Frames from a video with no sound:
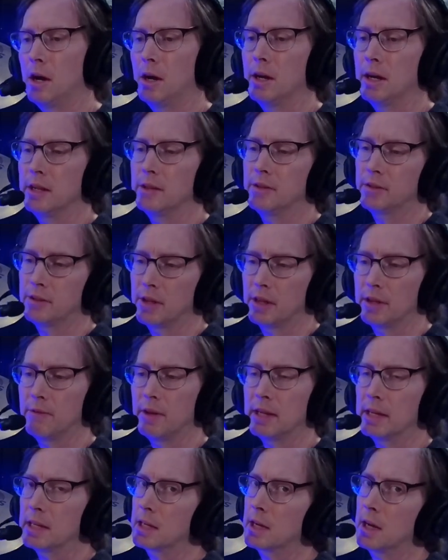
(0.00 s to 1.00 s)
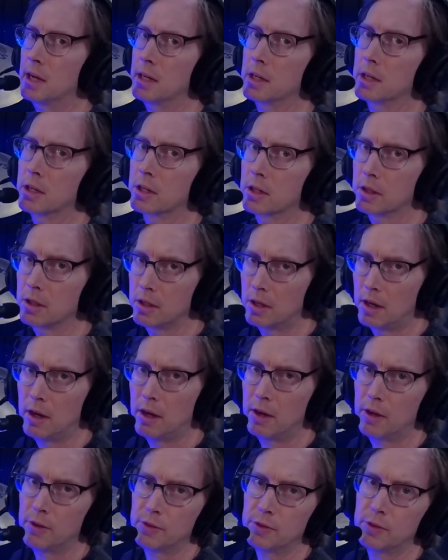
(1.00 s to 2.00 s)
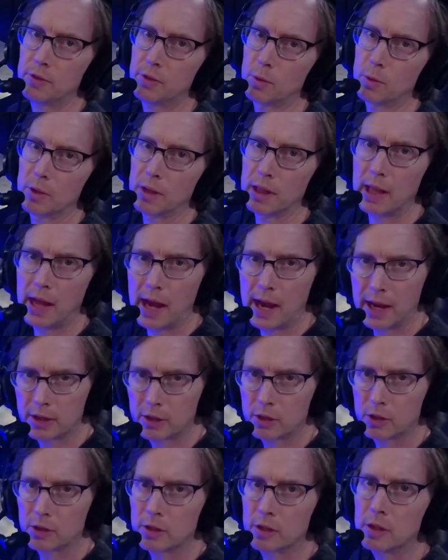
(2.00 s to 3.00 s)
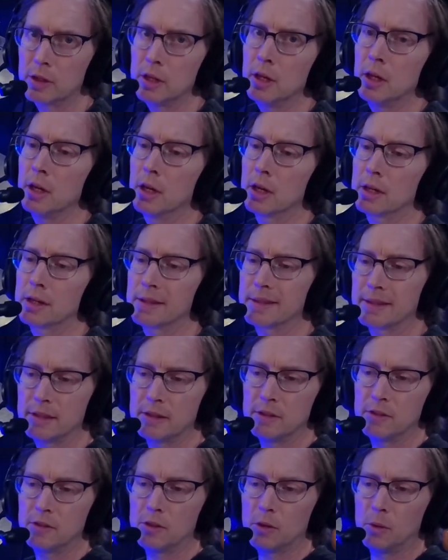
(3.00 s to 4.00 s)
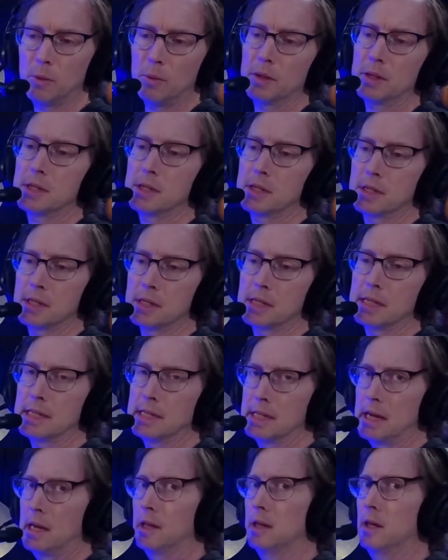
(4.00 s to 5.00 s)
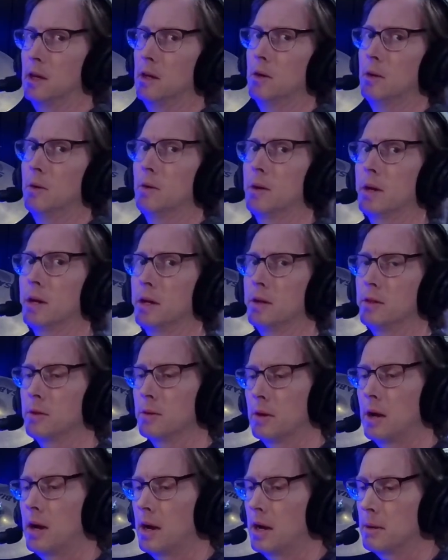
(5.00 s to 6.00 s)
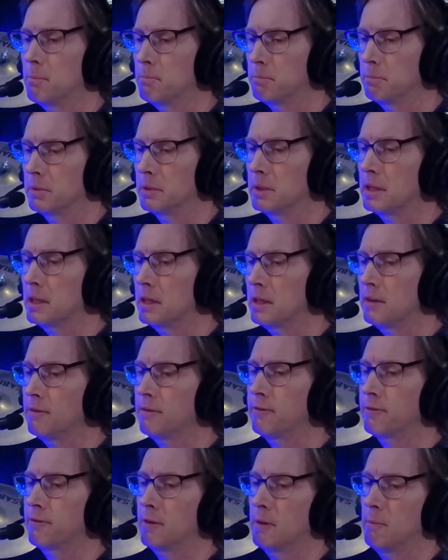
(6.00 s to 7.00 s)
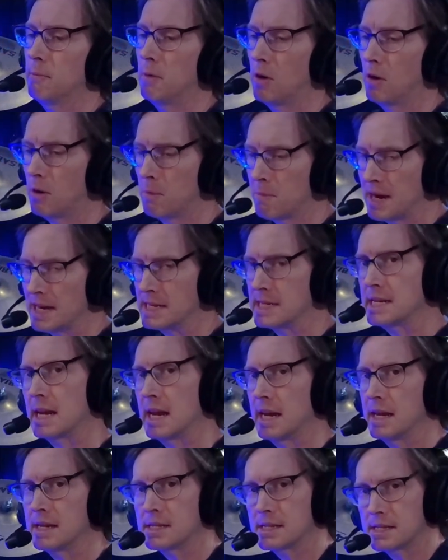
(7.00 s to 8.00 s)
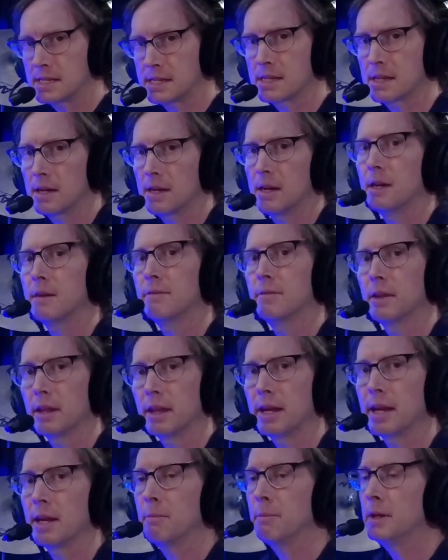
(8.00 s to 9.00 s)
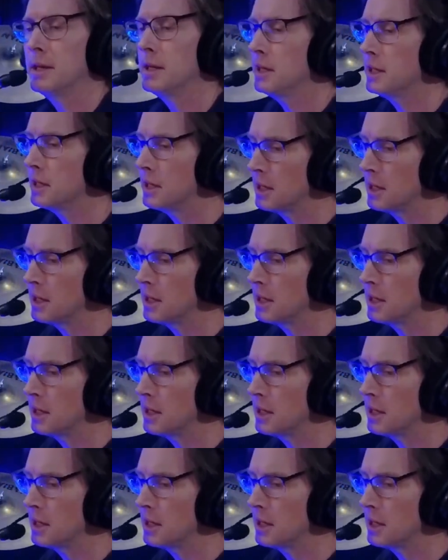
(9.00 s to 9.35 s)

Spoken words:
instead of any kind of gloss or lacquer, because I just don't want it to yellow. And I believe from all my tests of the laminate,